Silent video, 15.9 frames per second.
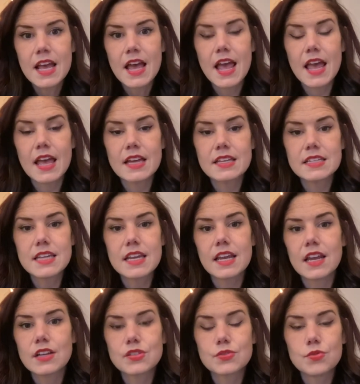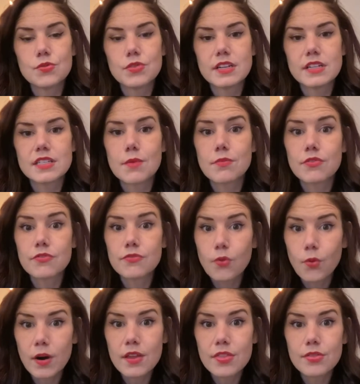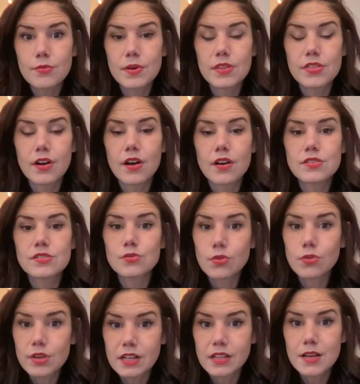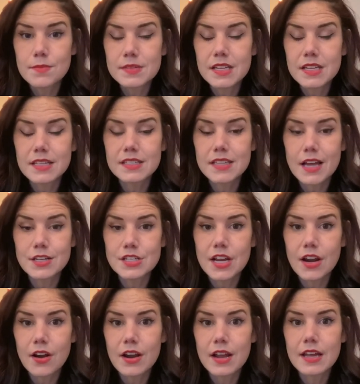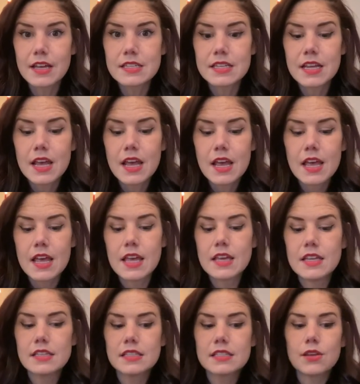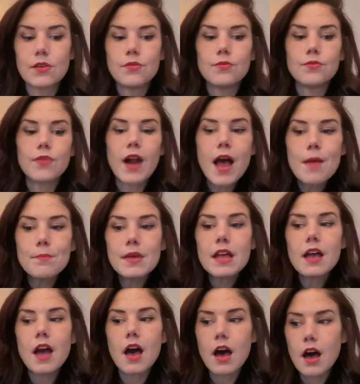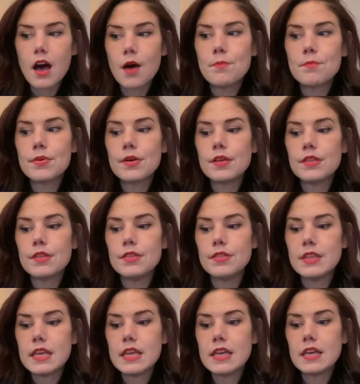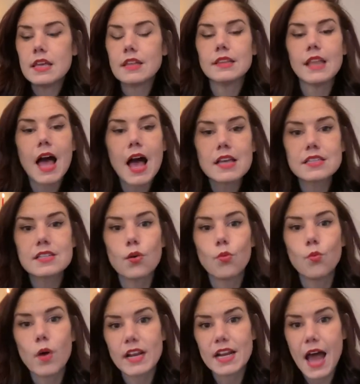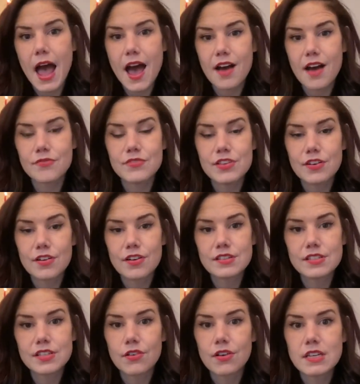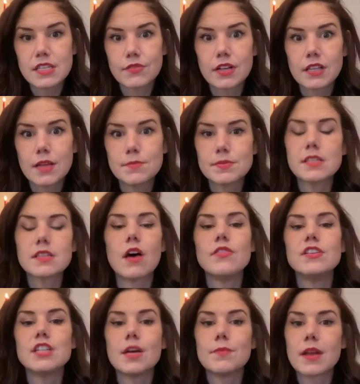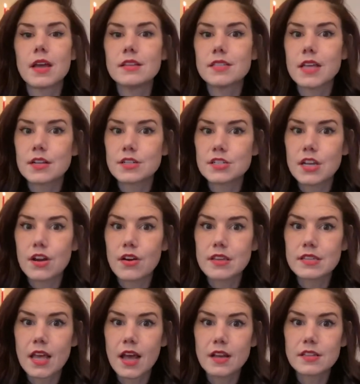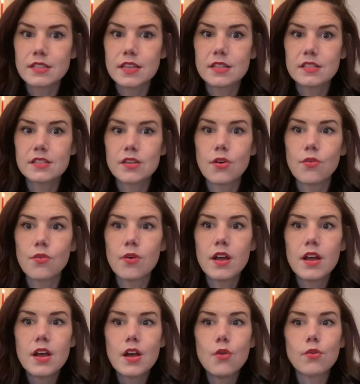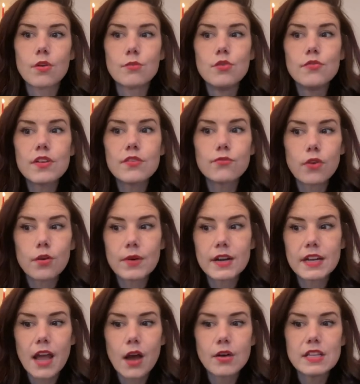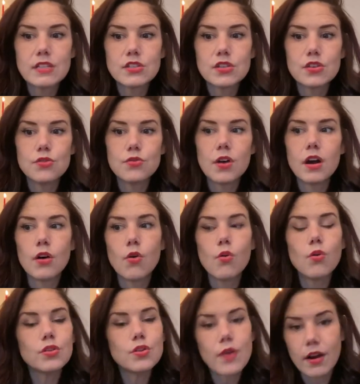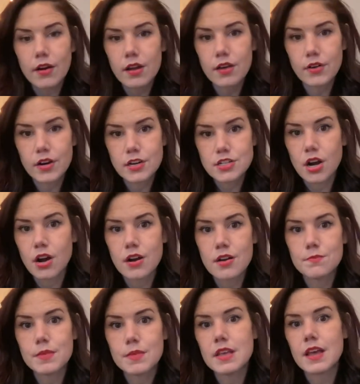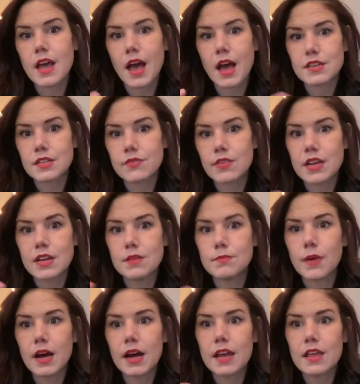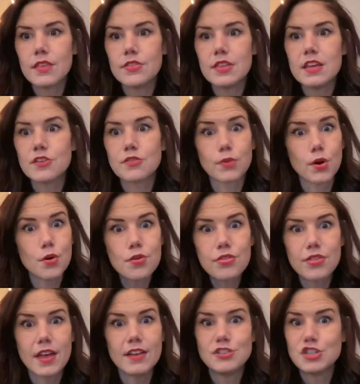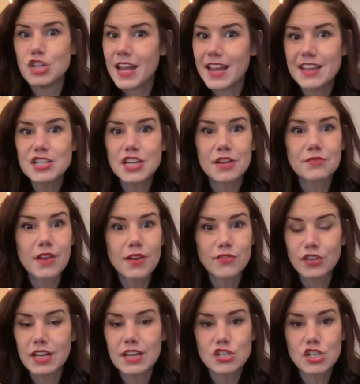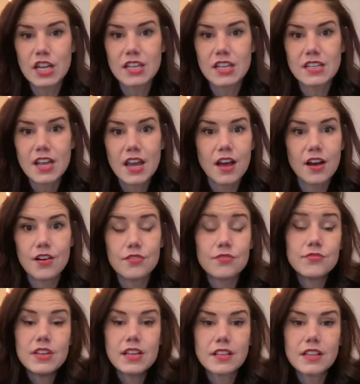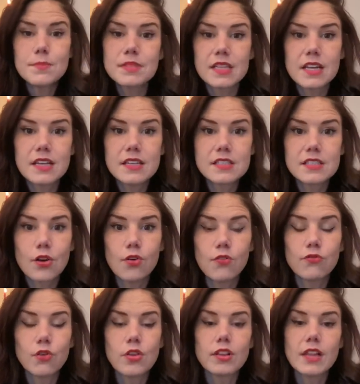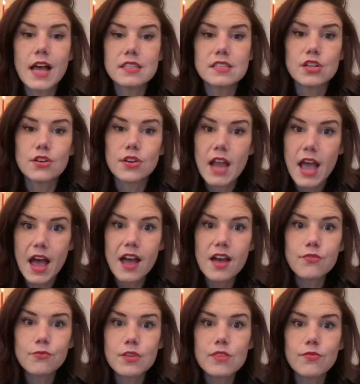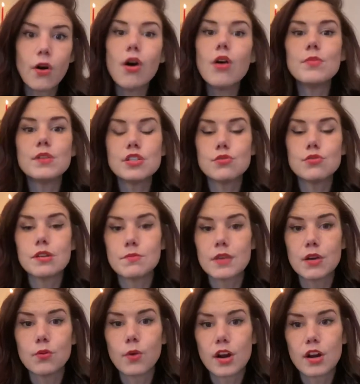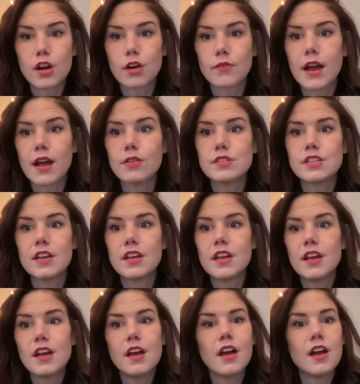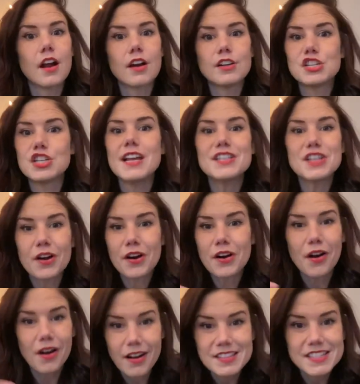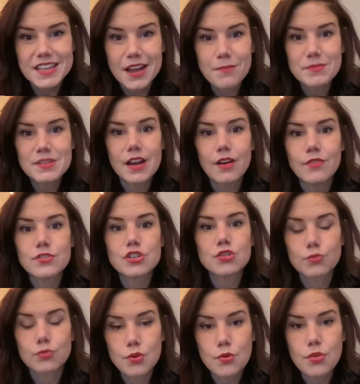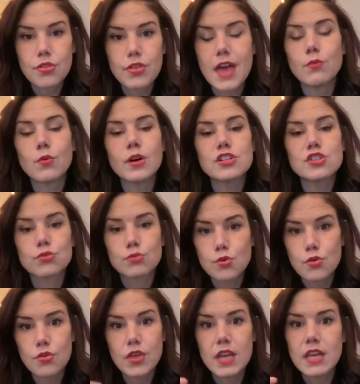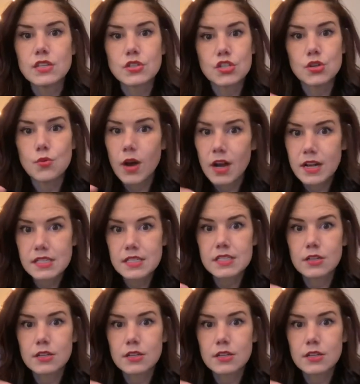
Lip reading: and taking us through to December 4th with our solar eclipse in Sagittarius, is wrapping up the last 1.5 year series of eclipses on the Gemini and Sagittarius axis. So we're moving forward now into a whole new area of our chart being activated by the growth and change and revelation of eclipses. So for the last 1.5 years, we've all been doing big work around changing our concept of truth and what truth is to us